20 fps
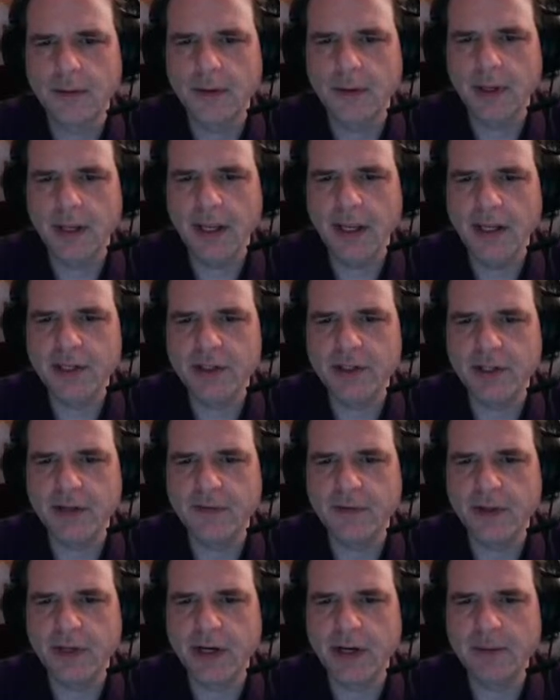edge
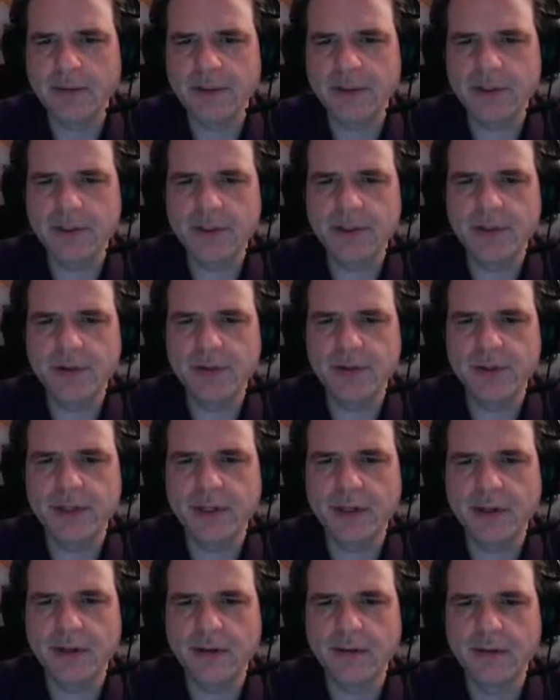level that I was just
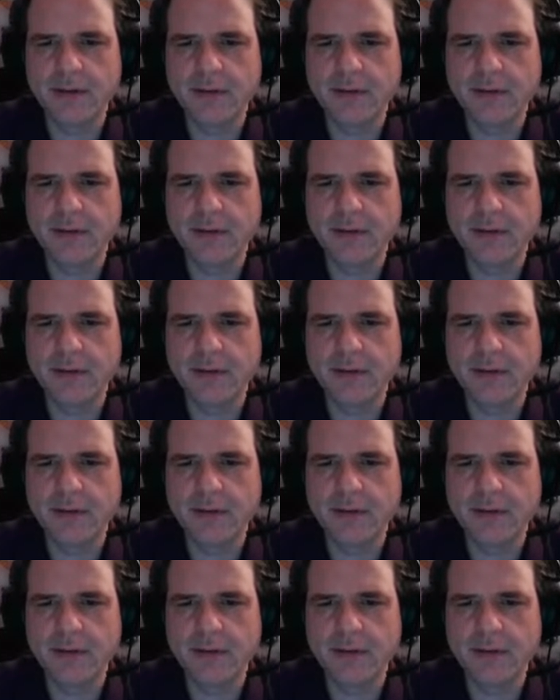using